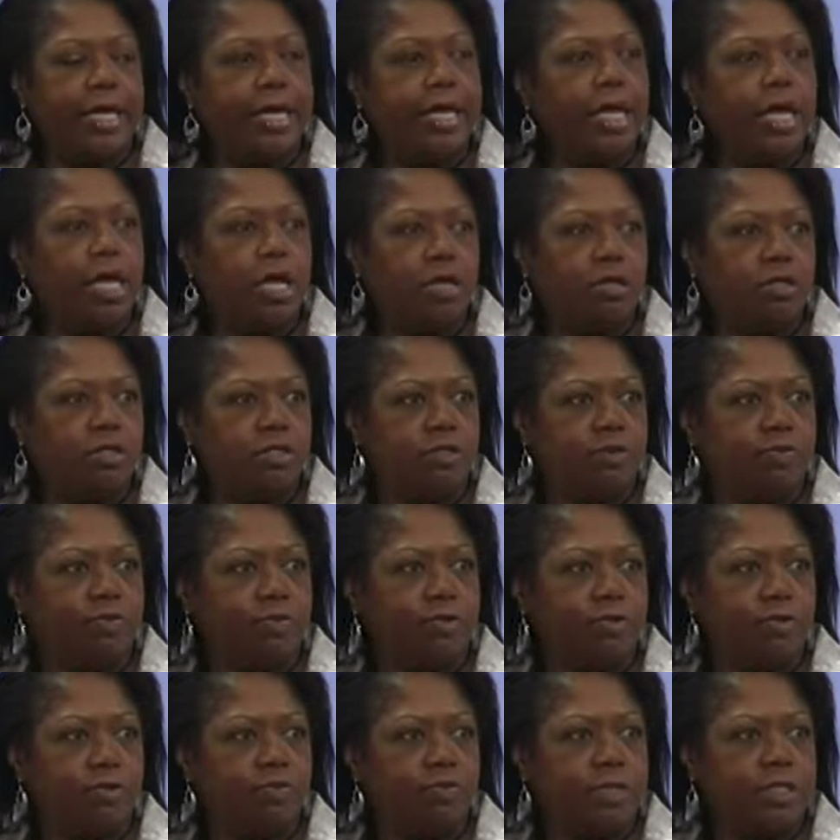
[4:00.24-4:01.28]
any host of
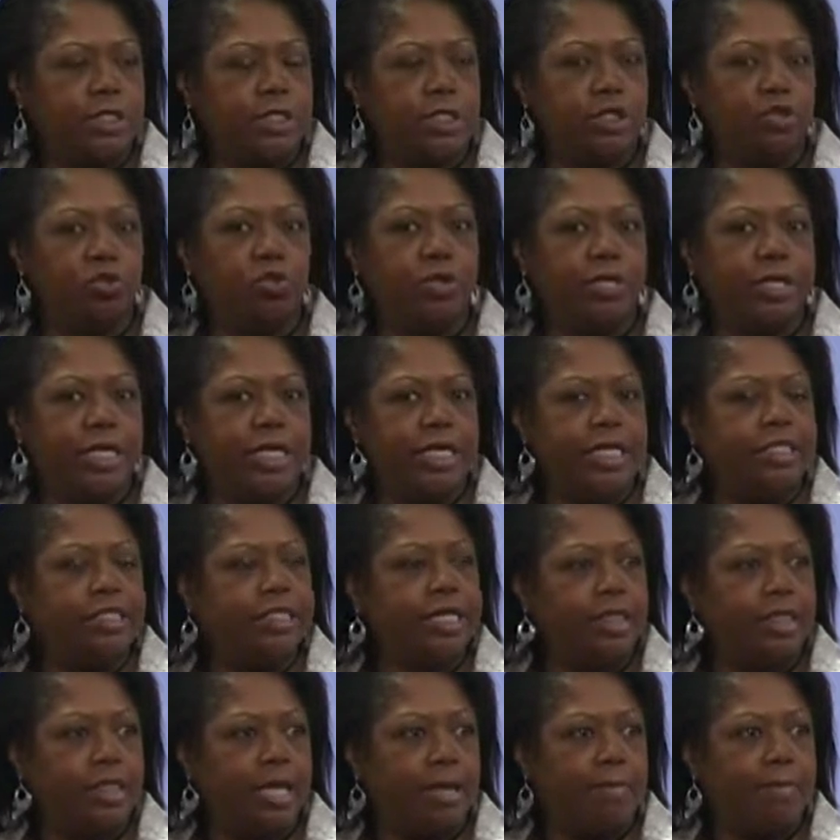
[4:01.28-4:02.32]
services or needs
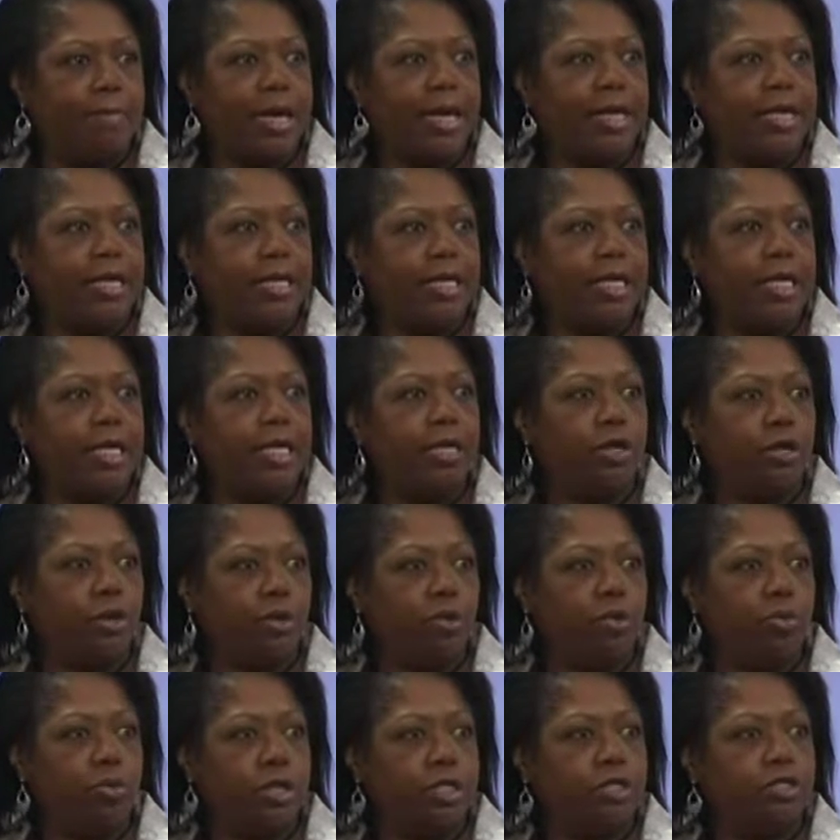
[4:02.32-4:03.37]
that they might need in
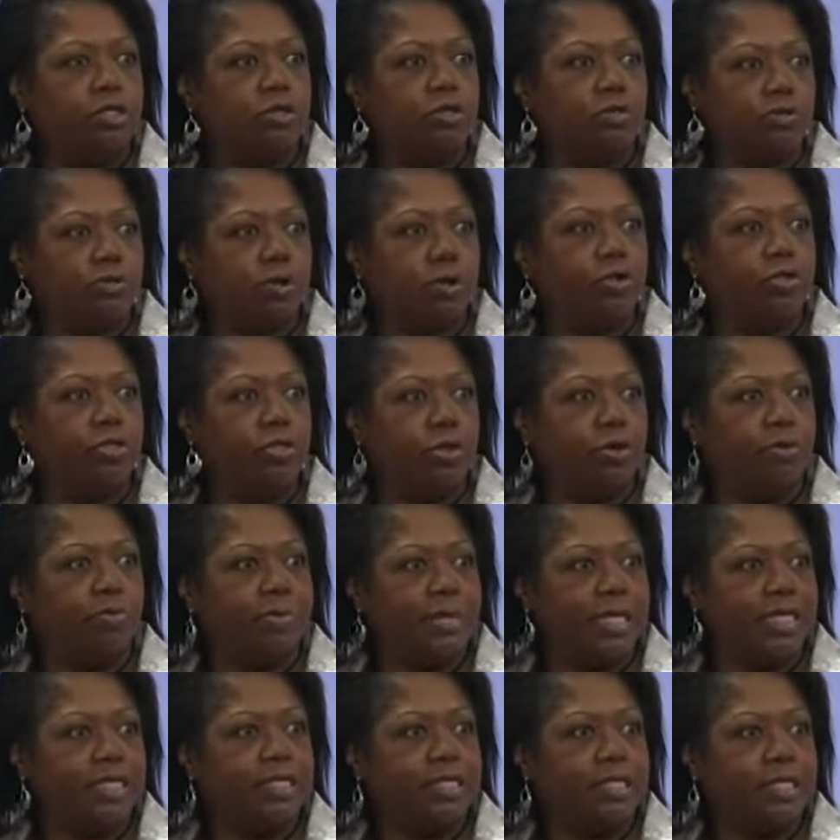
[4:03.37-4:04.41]
order to grow their
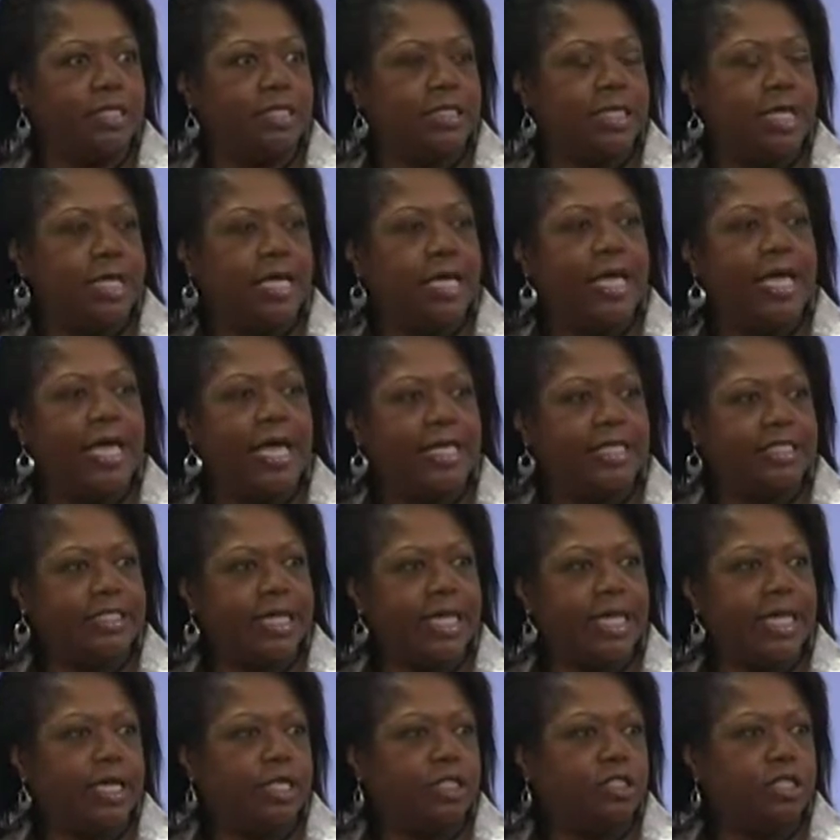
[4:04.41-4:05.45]
business and
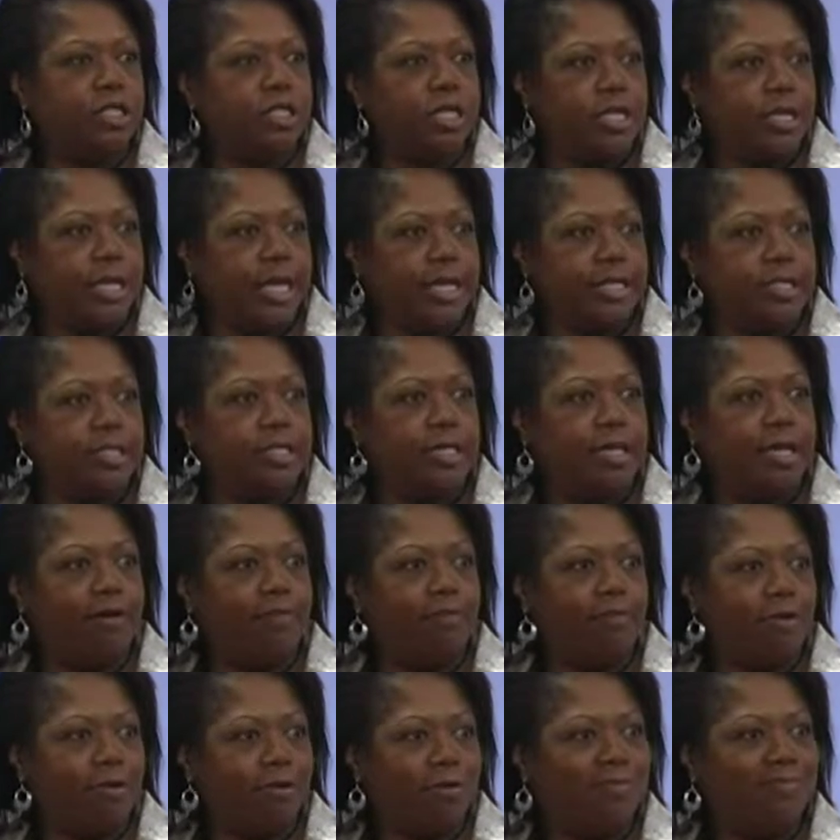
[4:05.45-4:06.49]
take it to the next
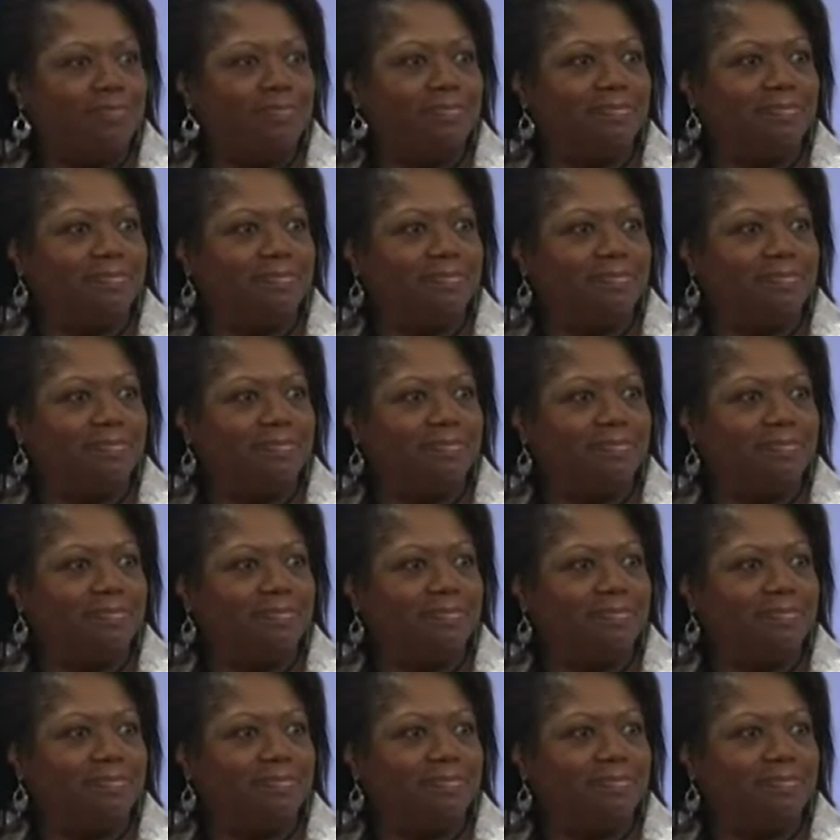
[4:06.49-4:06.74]
level.